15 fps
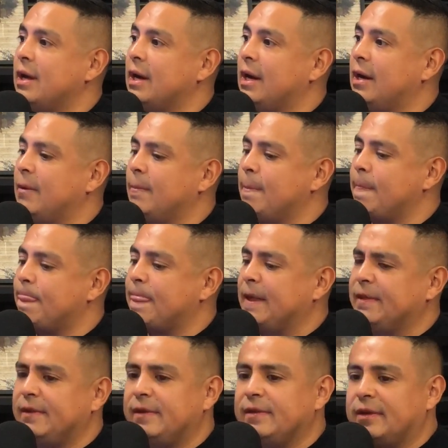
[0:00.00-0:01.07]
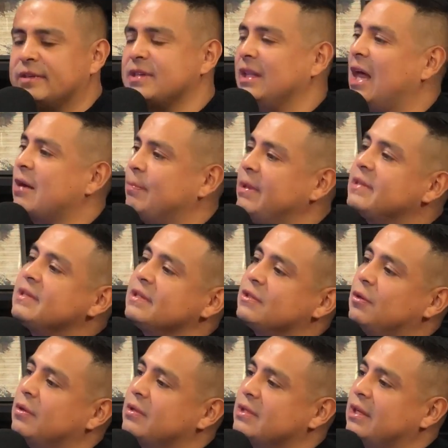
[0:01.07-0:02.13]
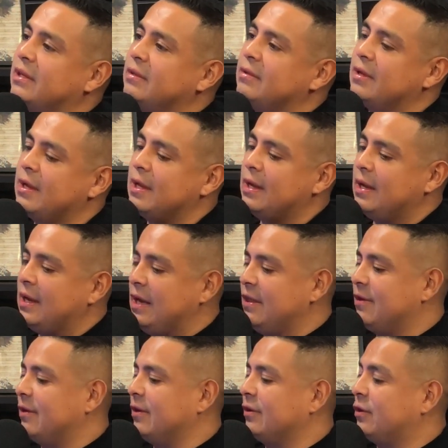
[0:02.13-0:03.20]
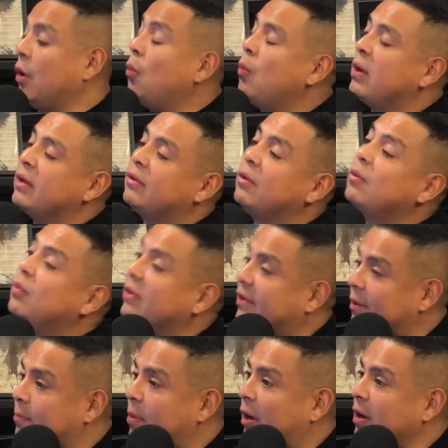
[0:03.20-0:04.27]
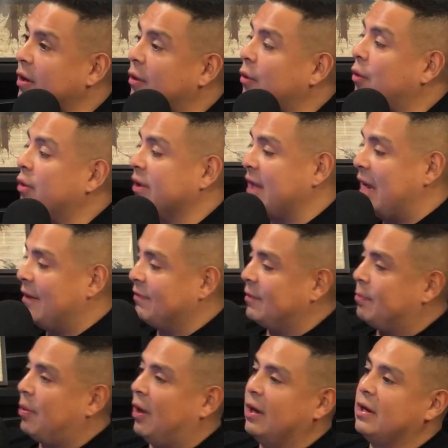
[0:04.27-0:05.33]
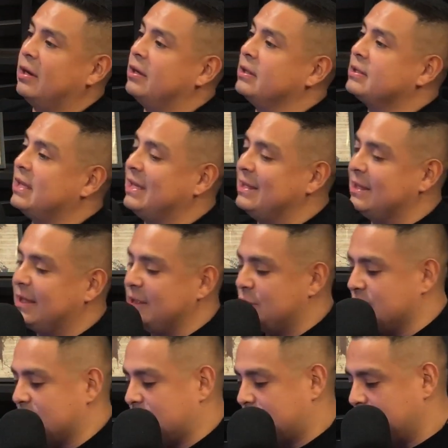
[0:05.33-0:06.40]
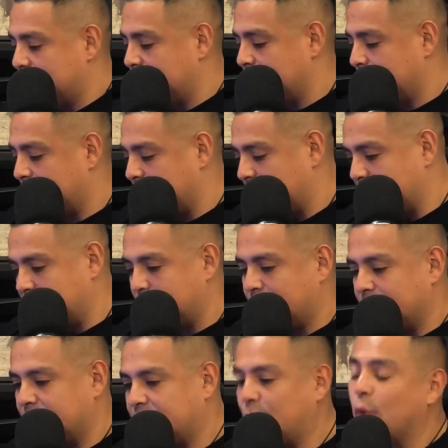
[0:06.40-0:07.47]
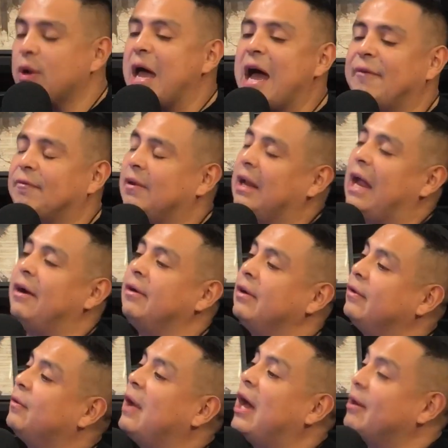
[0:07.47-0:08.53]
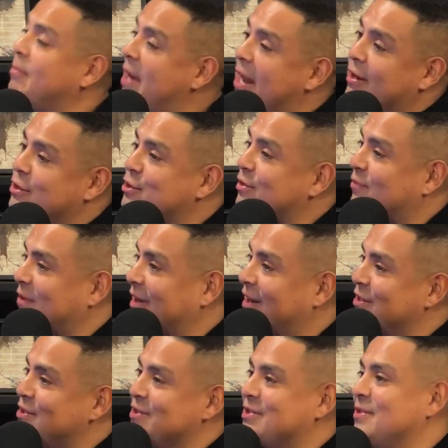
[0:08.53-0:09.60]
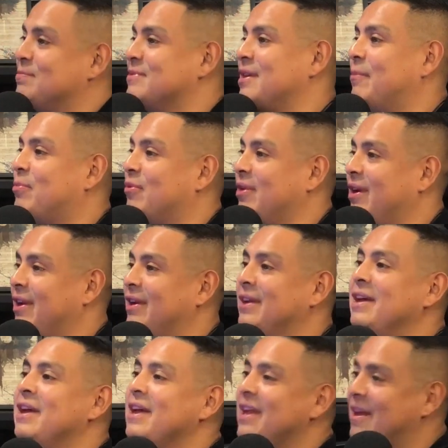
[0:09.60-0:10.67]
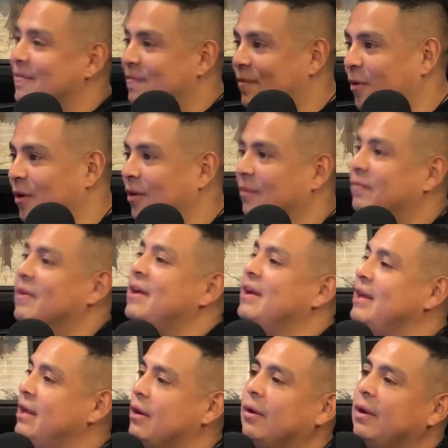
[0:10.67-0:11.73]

Um, and there's a lot of business owners that either don't want to do it with their partner, or they have the partners and they just don't have clarity to how to manage the relationship, separate it, involve. You know,